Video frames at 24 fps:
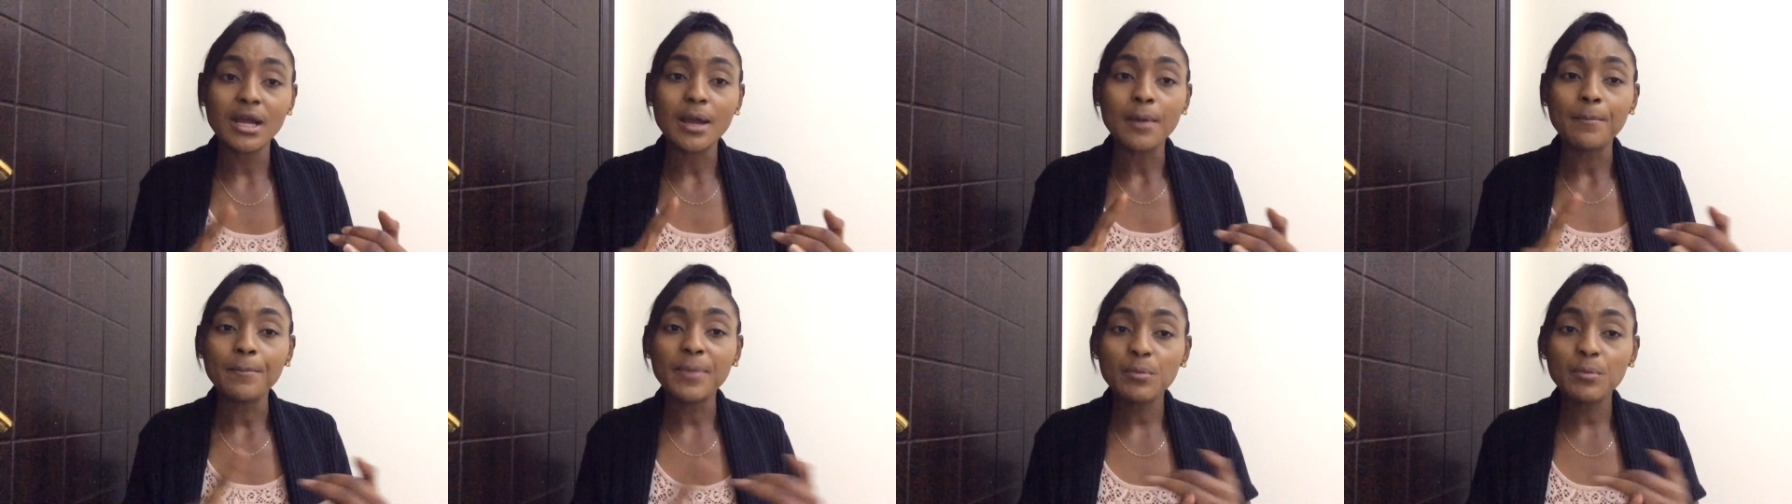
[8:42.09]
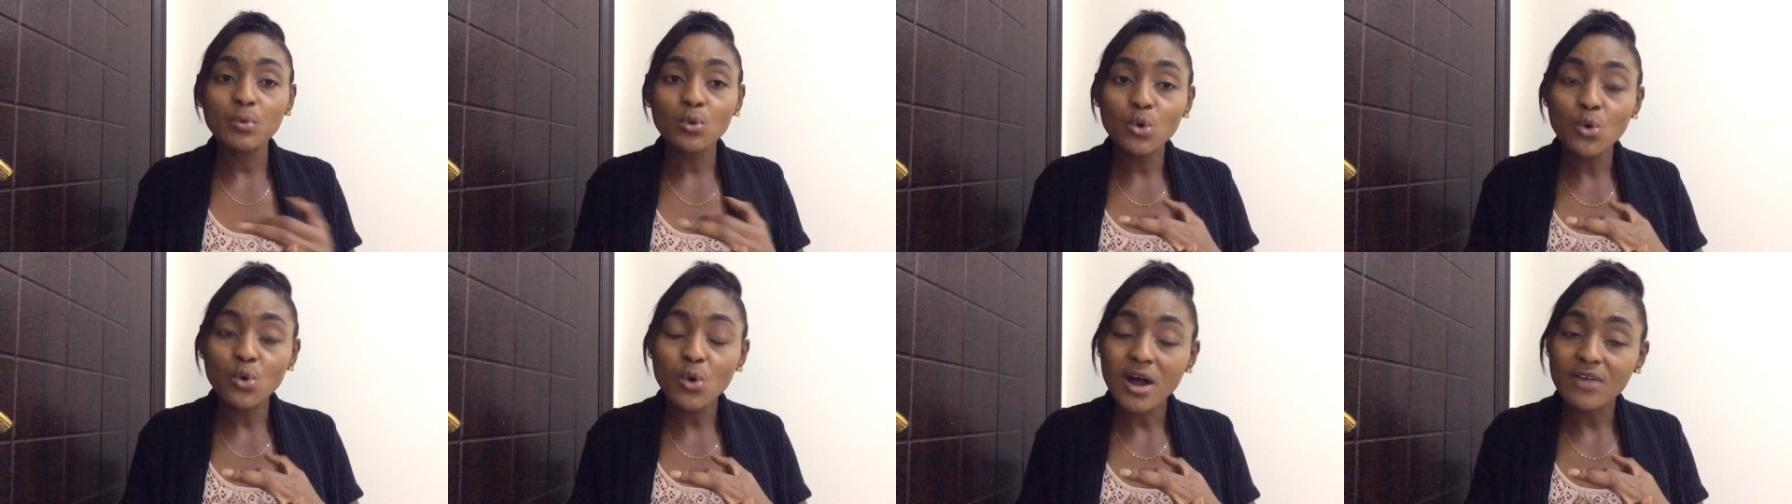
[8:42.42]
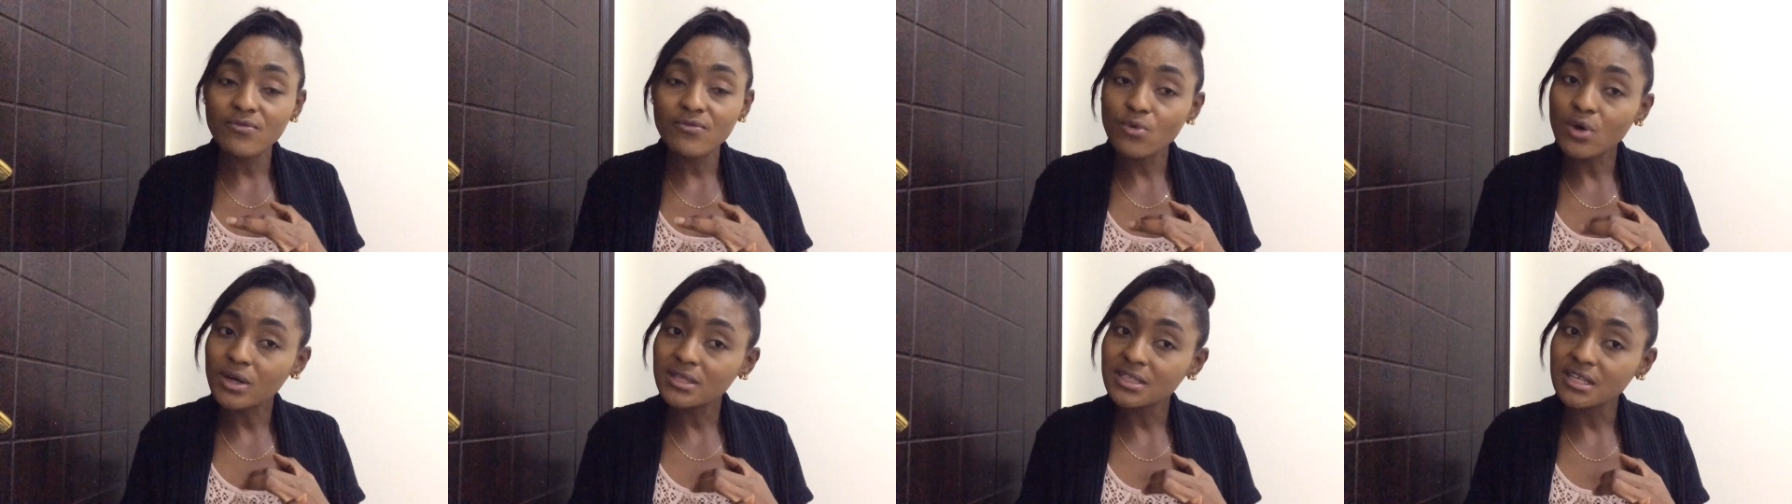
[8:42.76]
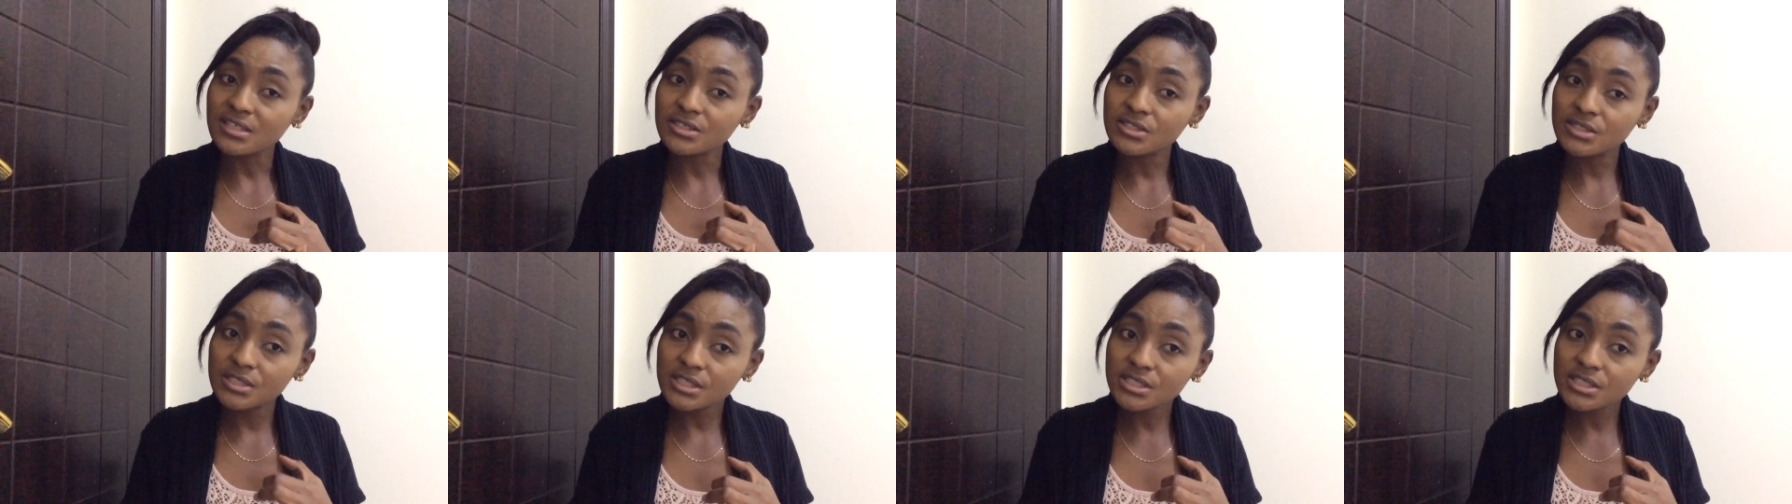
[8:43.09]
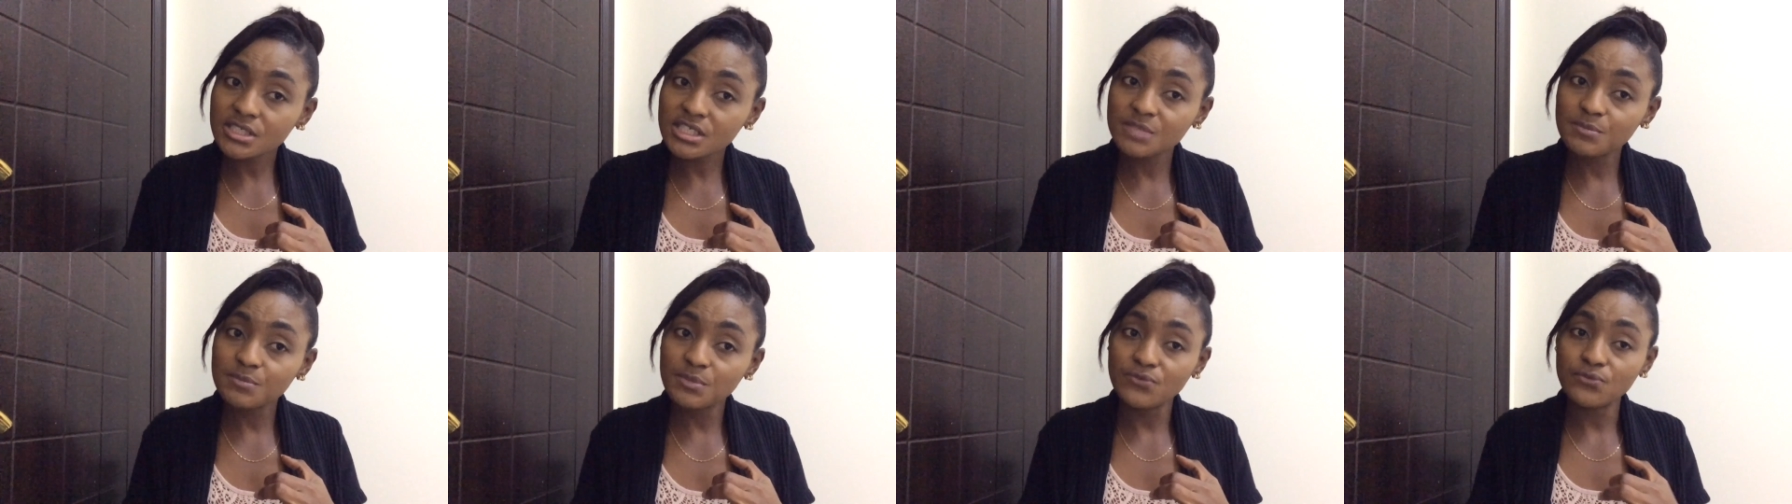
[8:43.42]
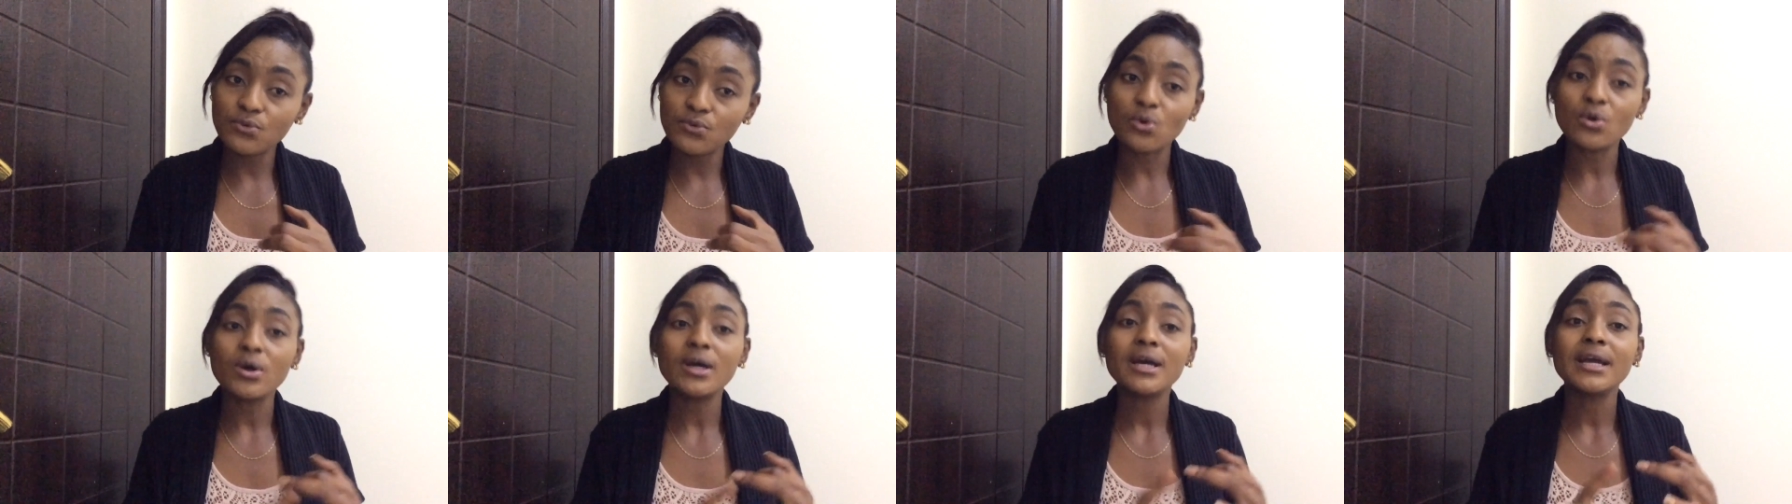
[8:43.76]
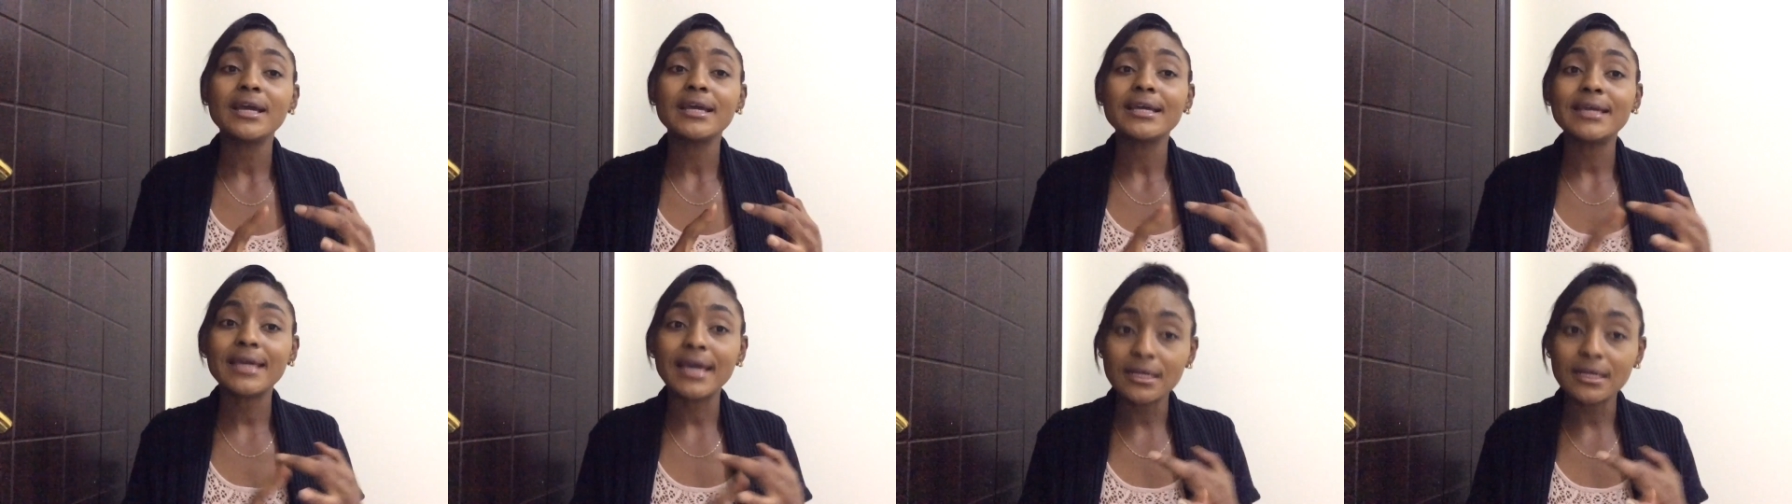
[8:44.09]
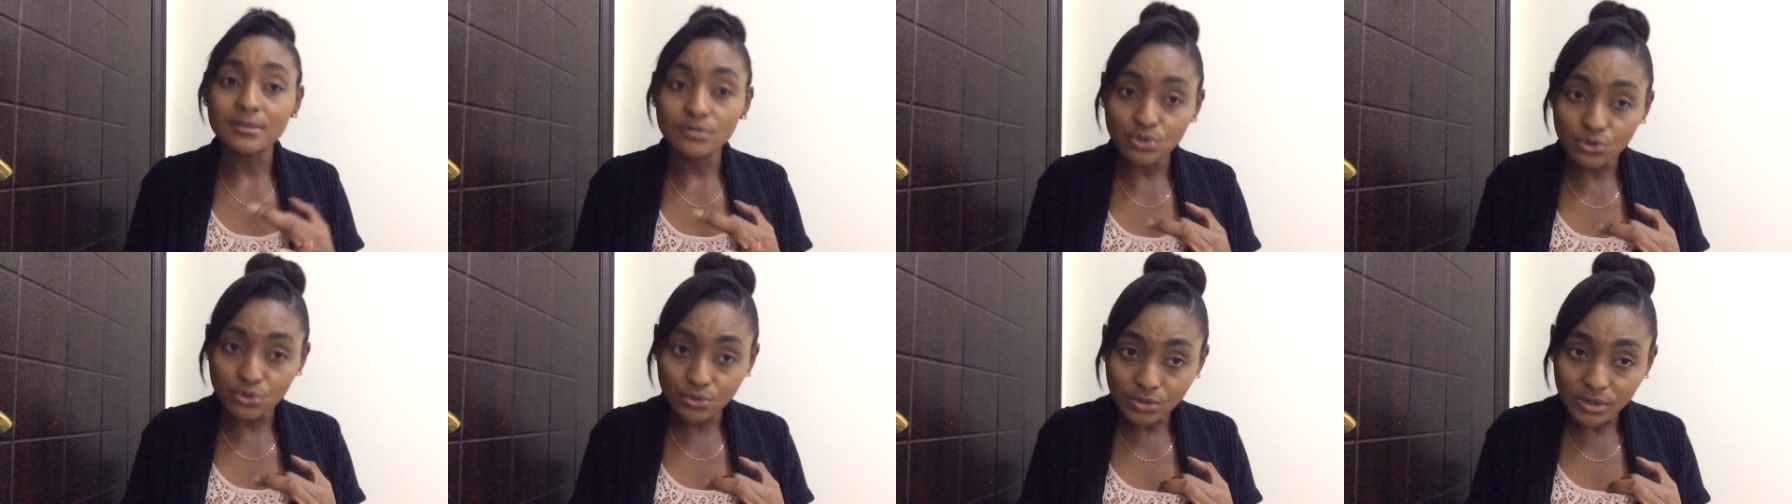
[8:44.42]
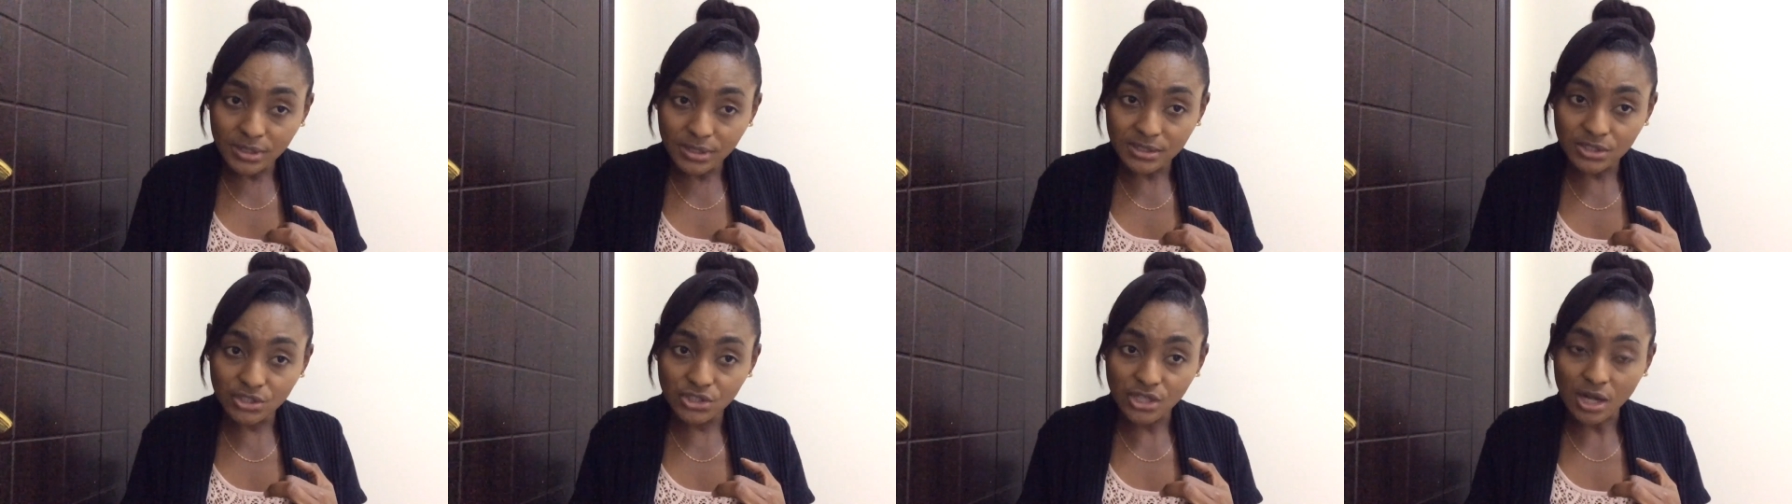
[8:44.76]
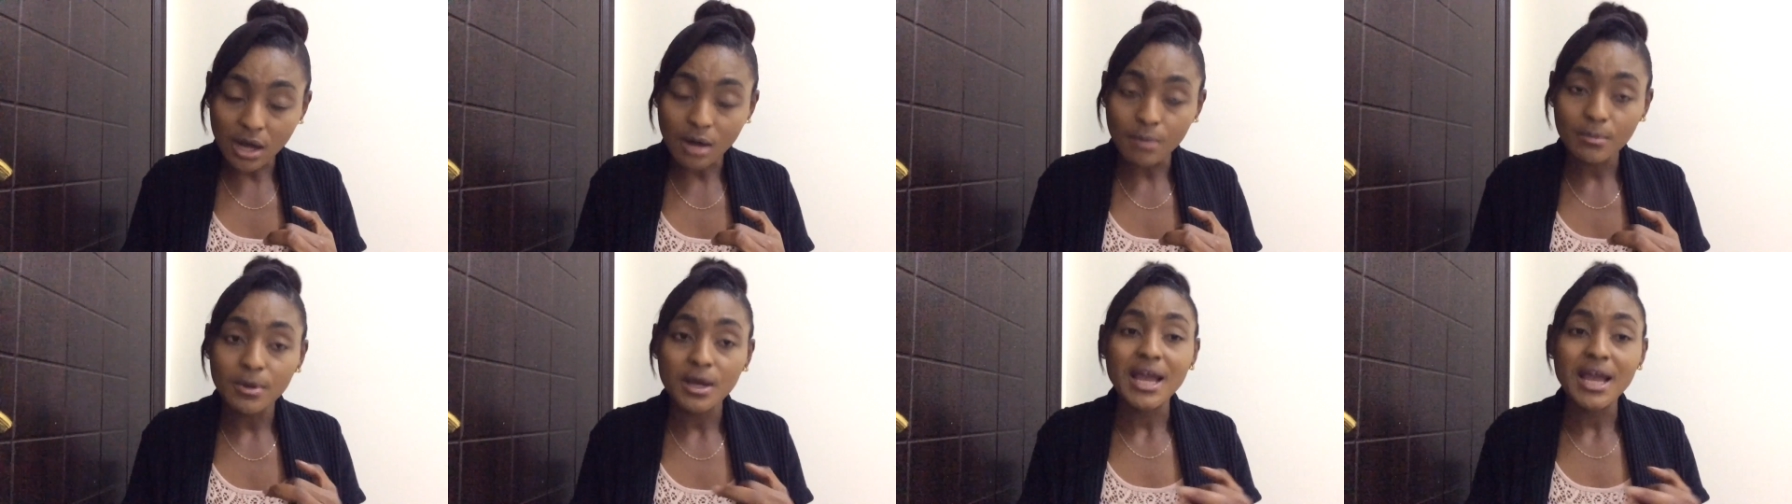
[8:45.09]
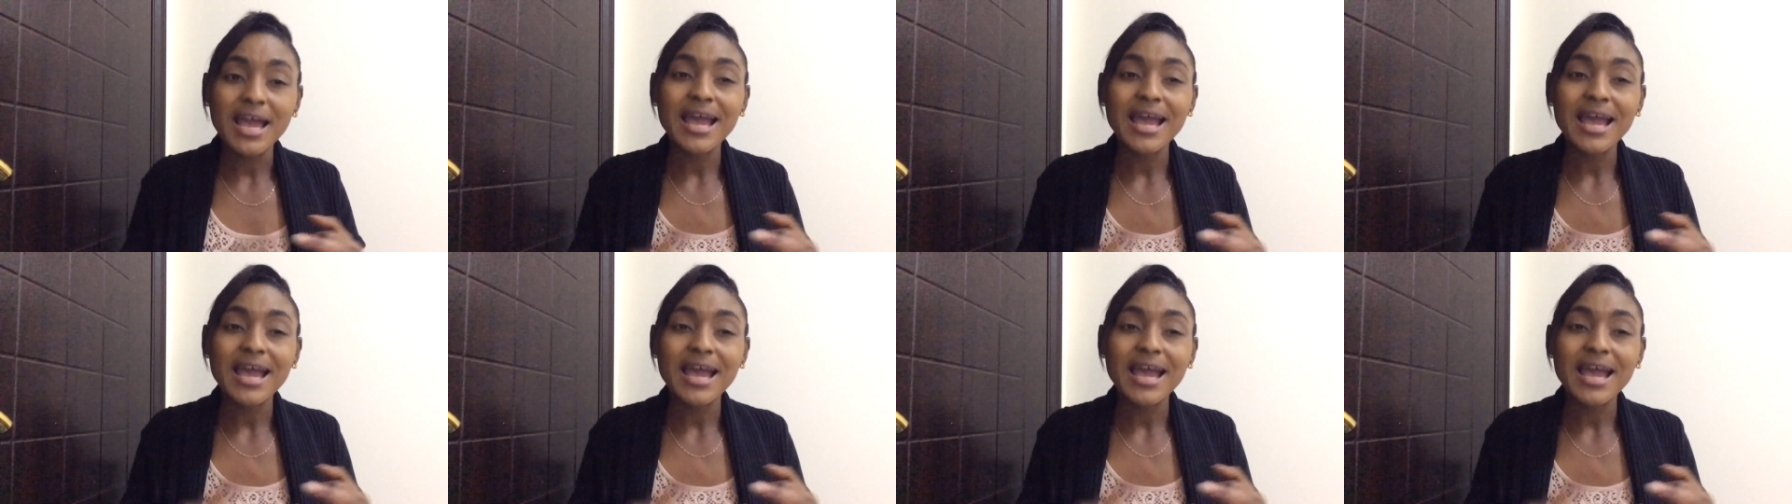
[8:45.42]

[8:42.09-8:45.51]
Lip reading: People who have worked as teachers before can do this job,